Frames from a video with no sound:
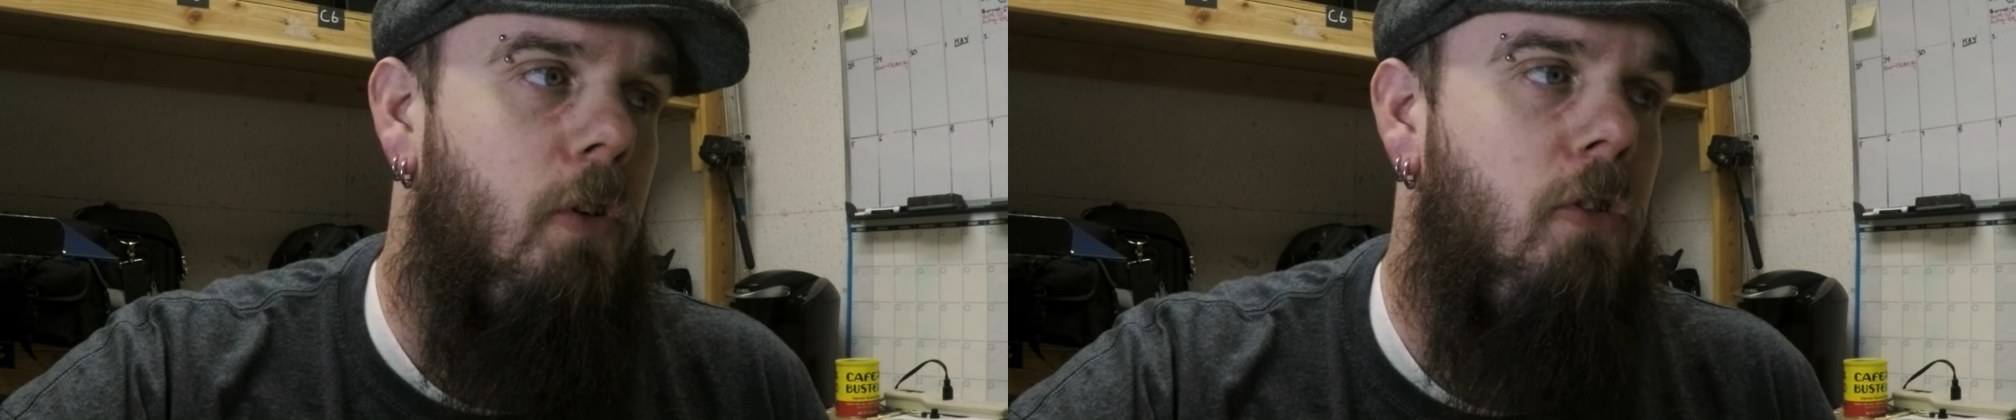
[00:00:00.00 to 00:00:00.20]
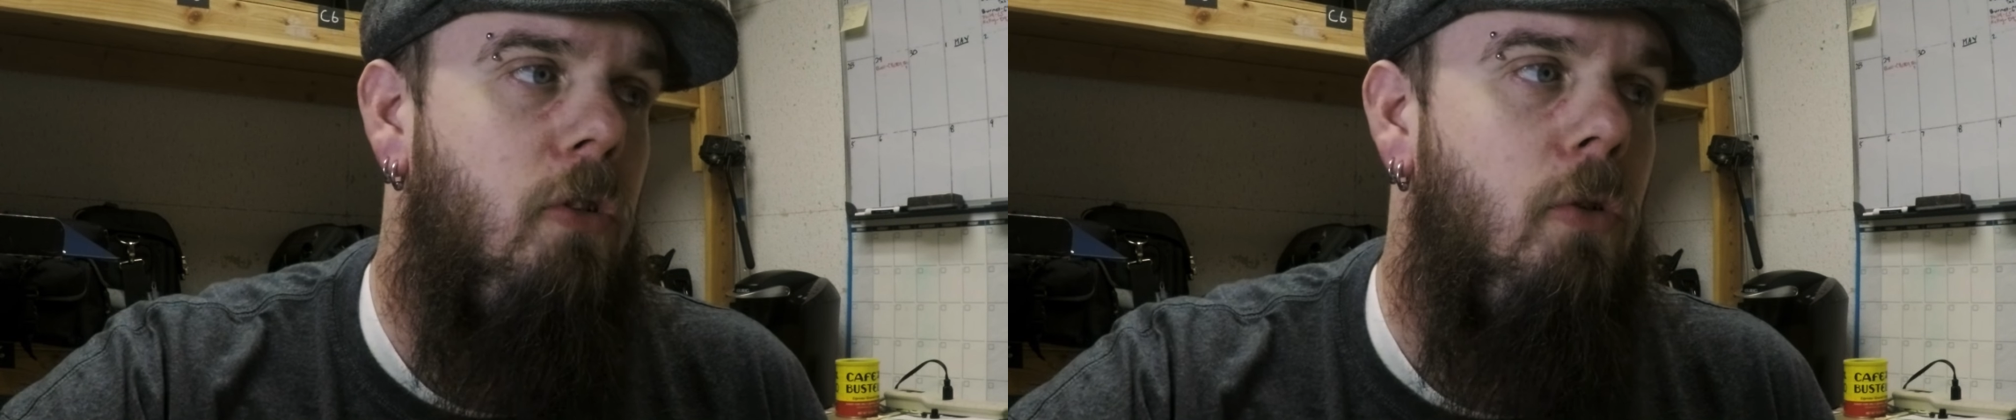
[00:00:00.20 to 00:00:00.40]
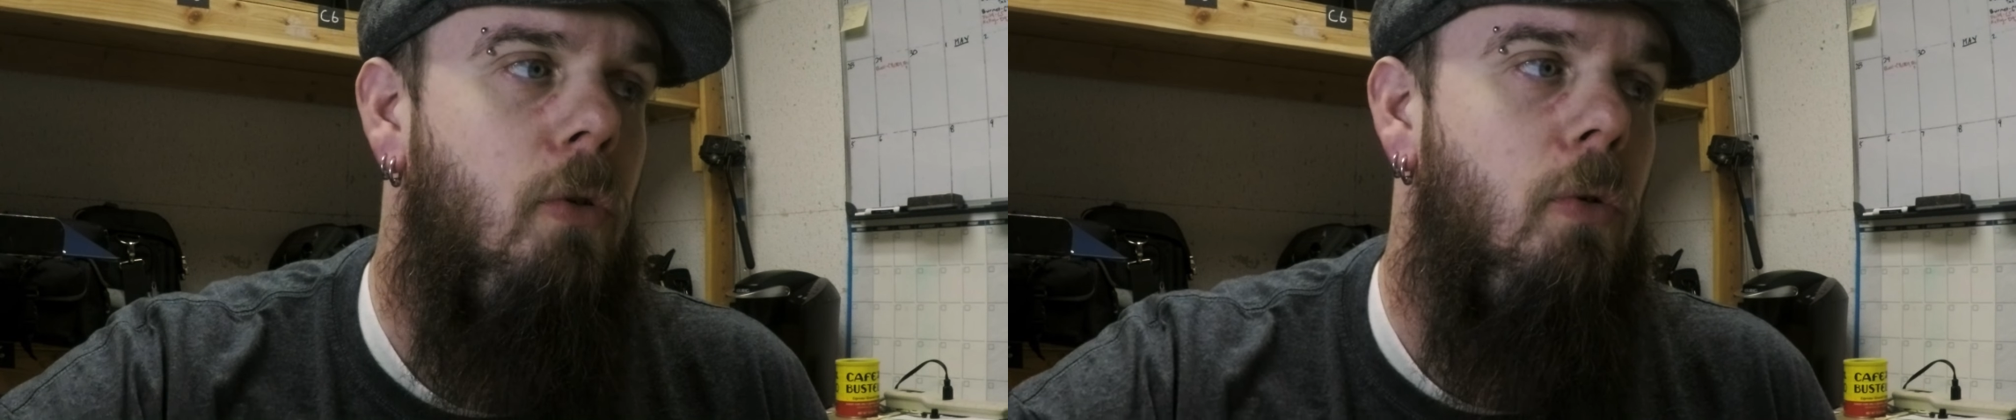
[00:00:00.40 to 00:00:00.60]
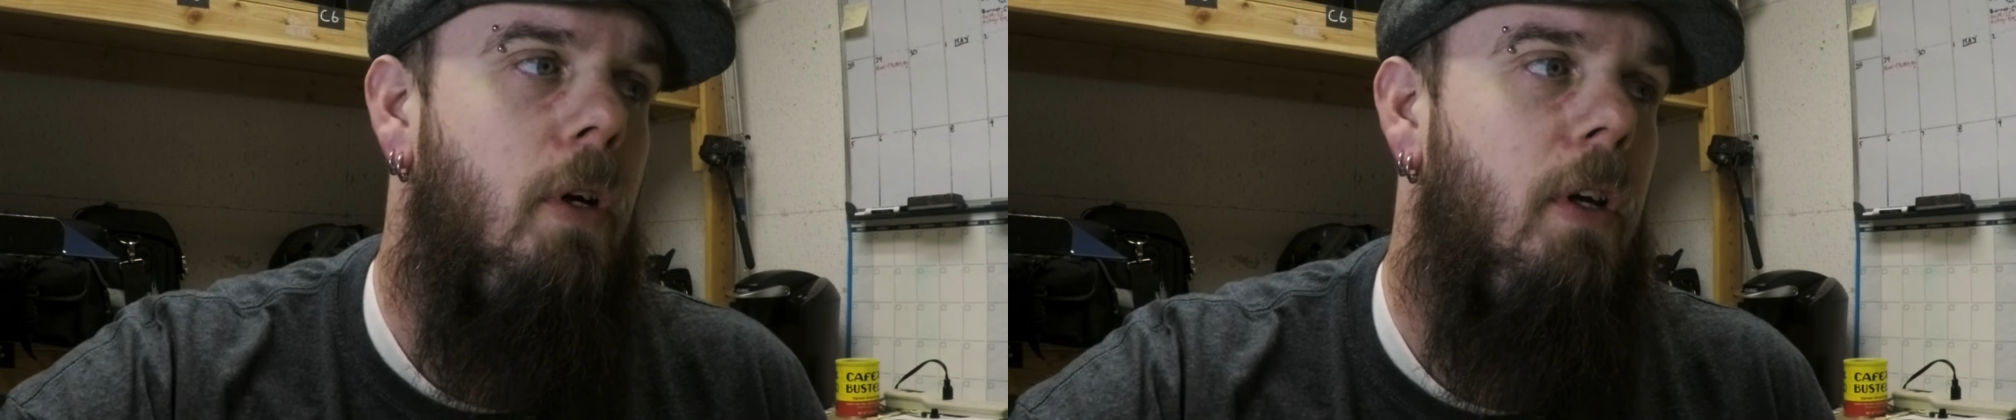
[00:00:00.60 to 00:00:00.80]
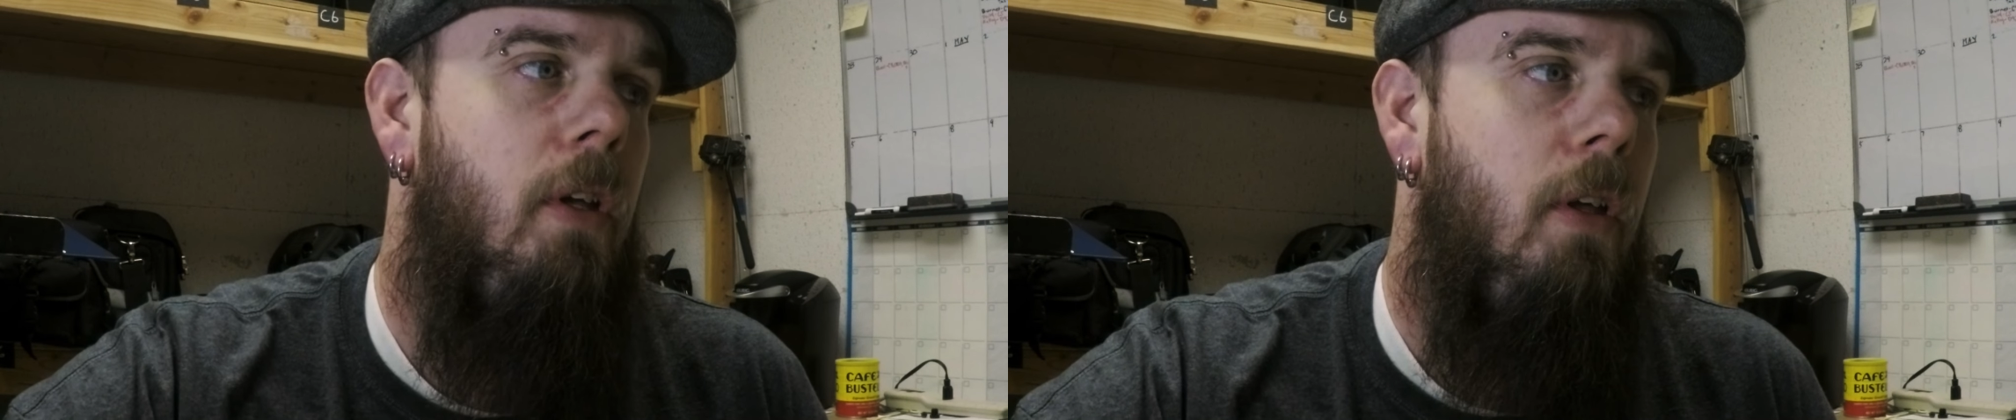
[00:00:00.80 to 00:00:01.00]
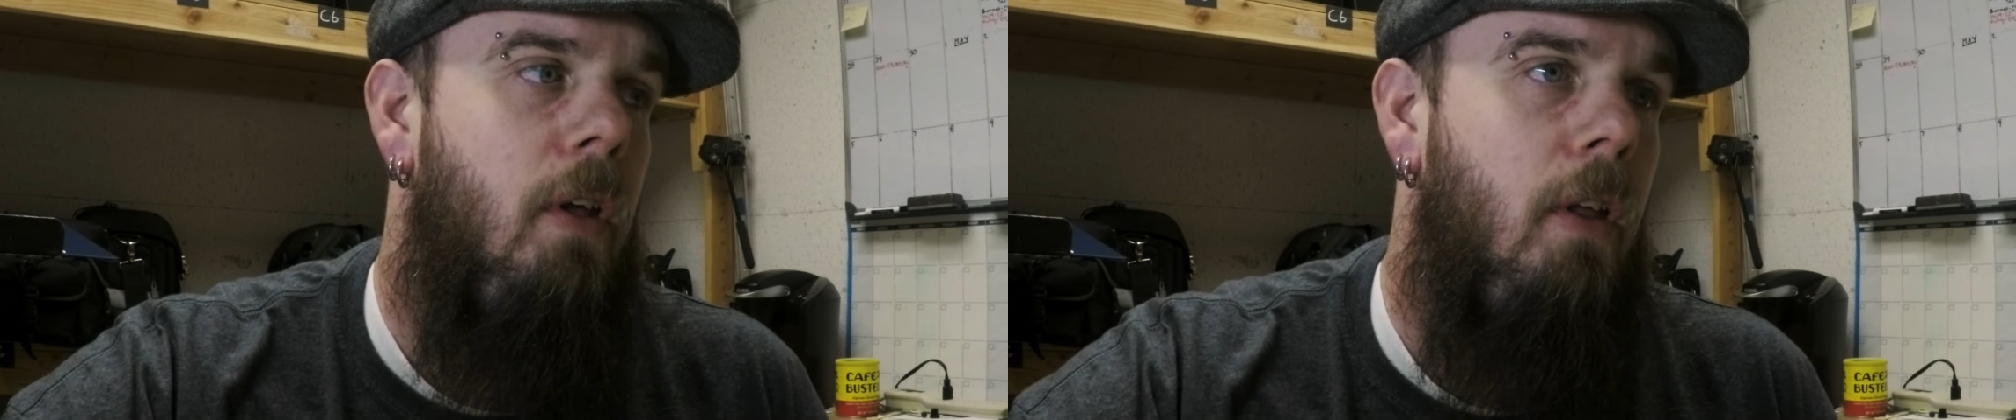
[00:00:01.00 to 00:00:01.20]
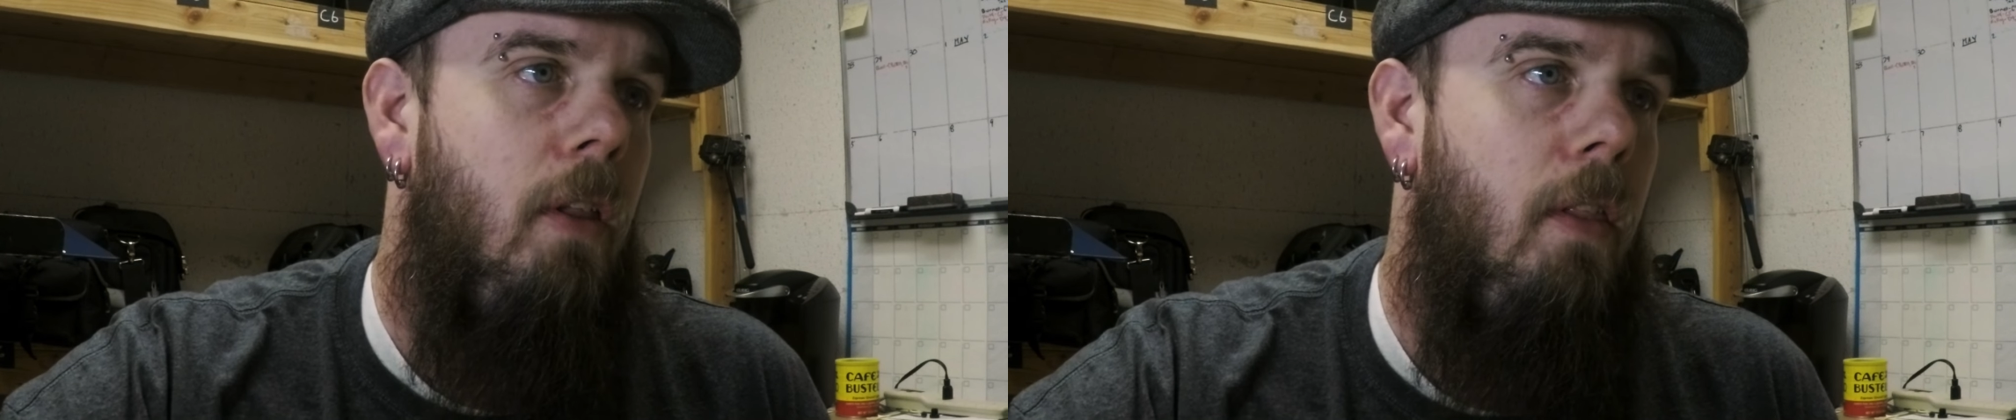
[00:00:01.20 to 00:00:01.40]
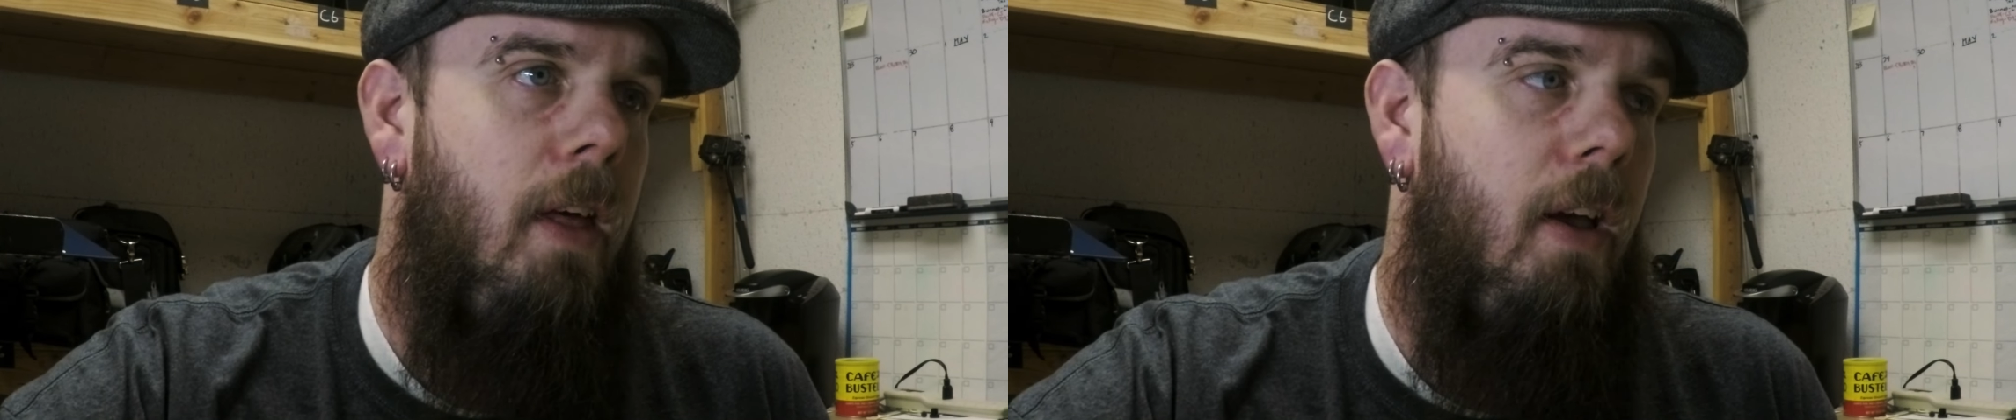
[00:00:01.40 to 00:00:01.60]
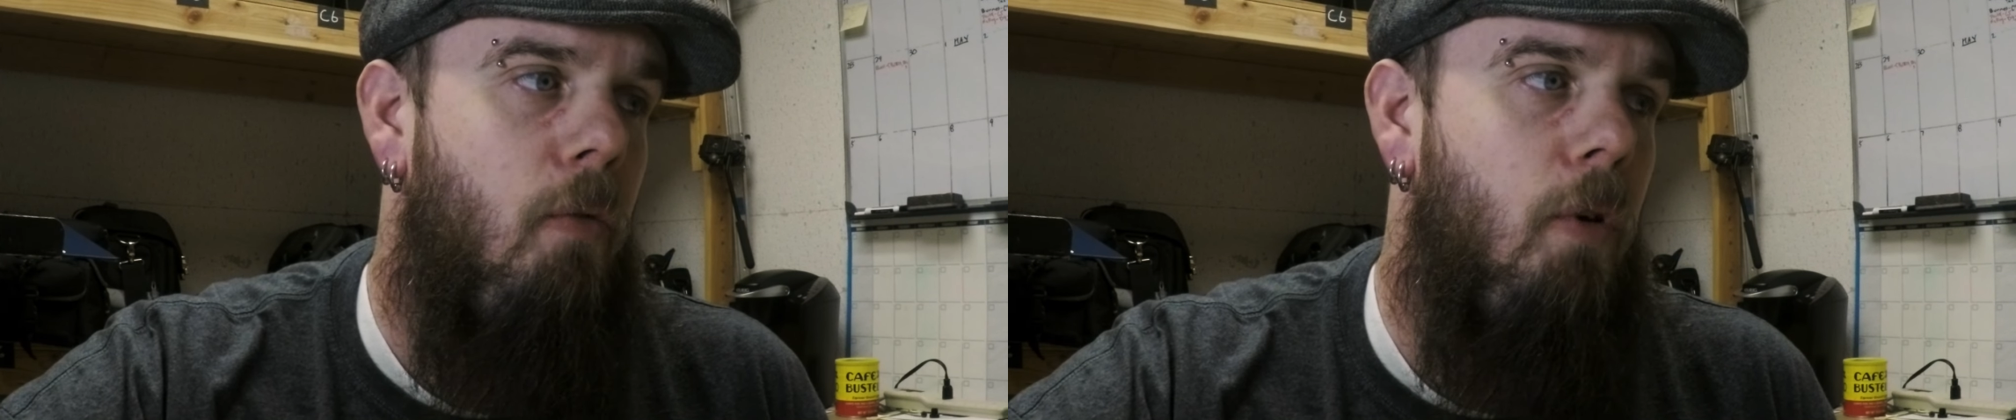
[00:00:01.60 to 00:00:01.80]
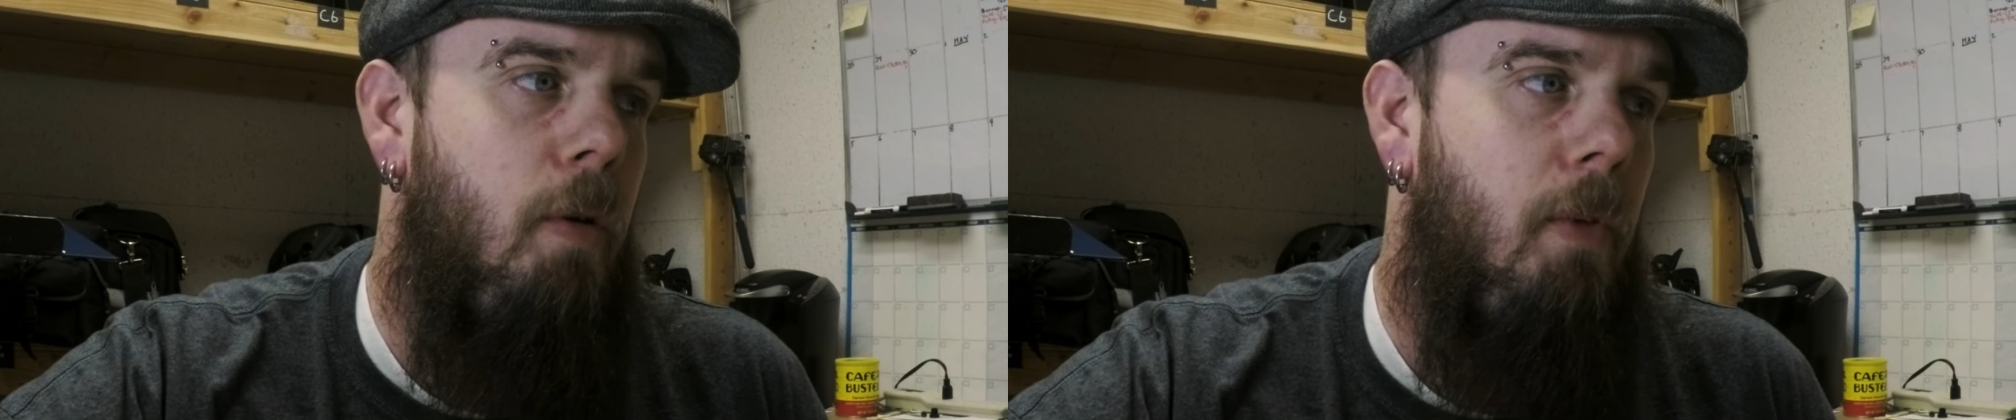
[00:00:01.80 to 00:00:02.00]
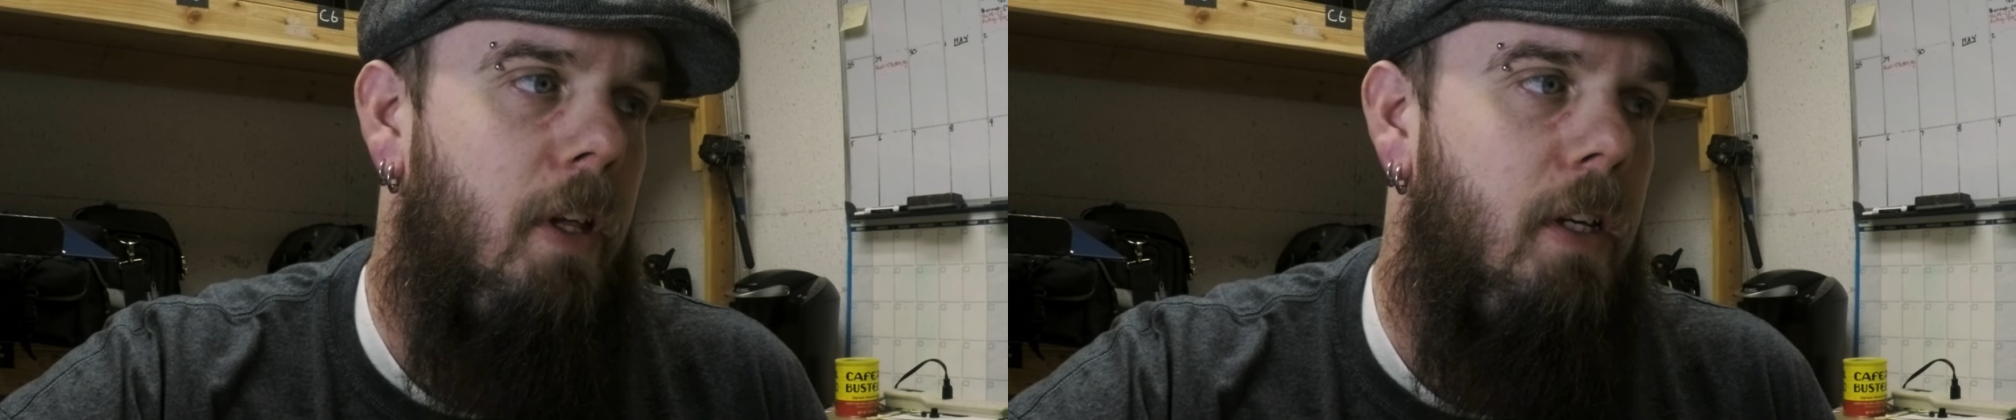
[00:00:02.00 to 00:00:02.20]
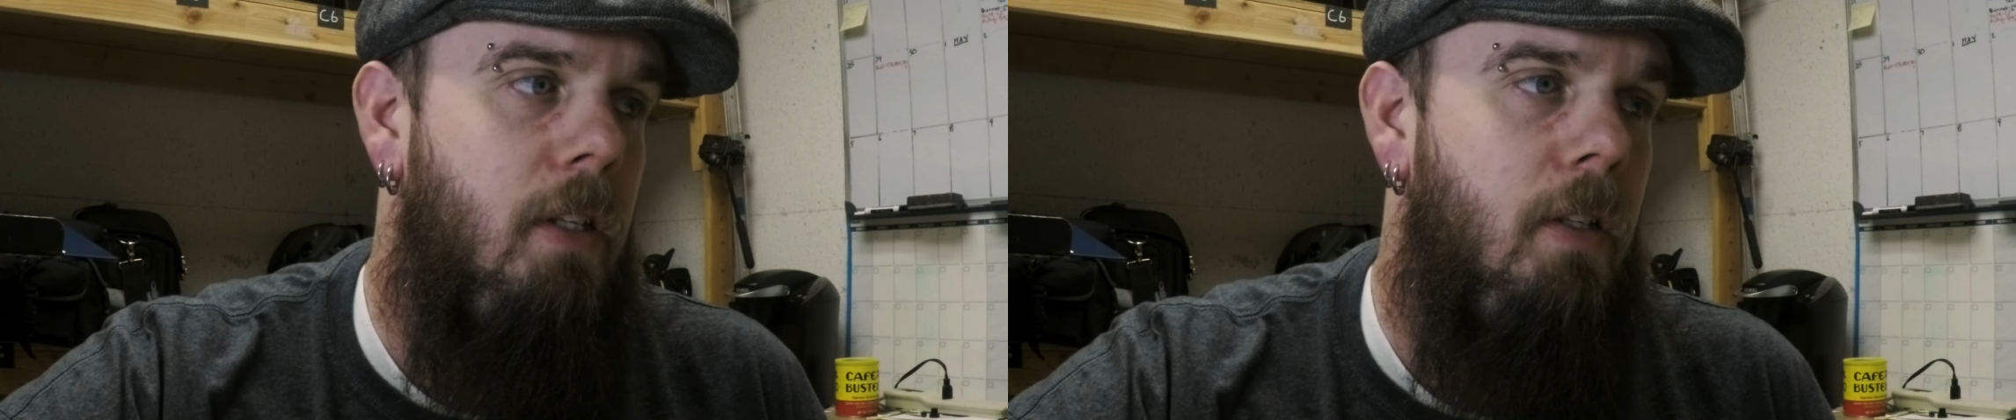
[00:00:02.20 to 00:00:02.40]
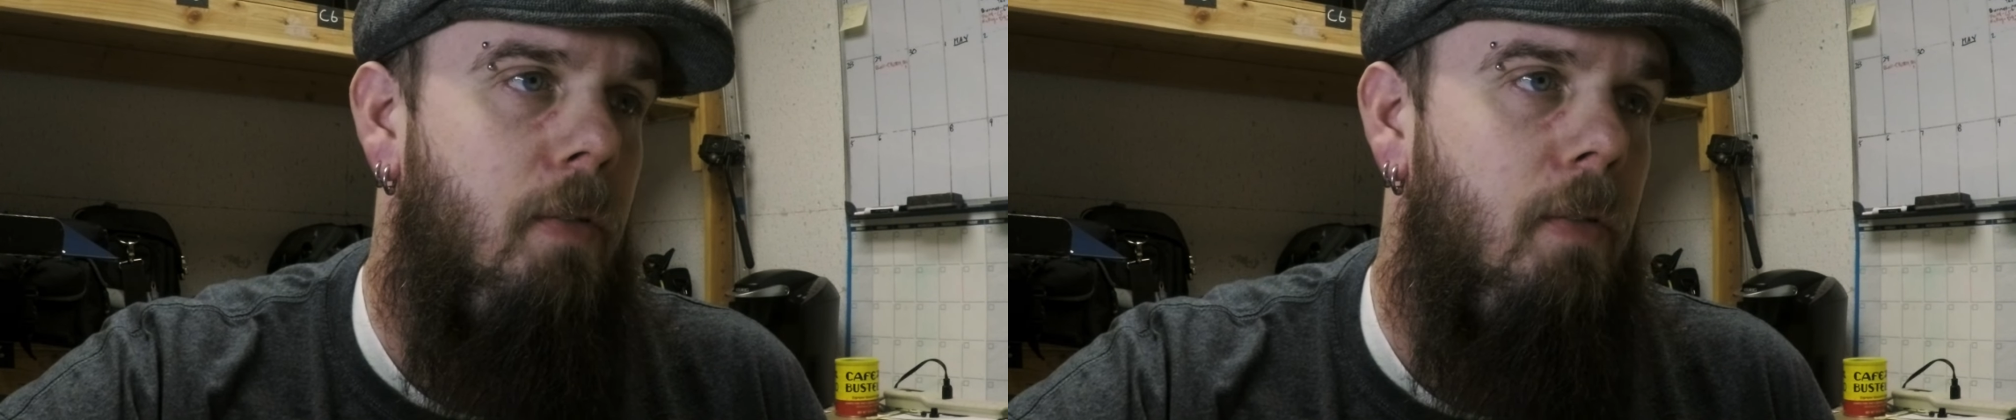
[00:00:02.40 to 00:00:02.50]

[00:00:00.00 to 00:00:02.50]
to that rim light.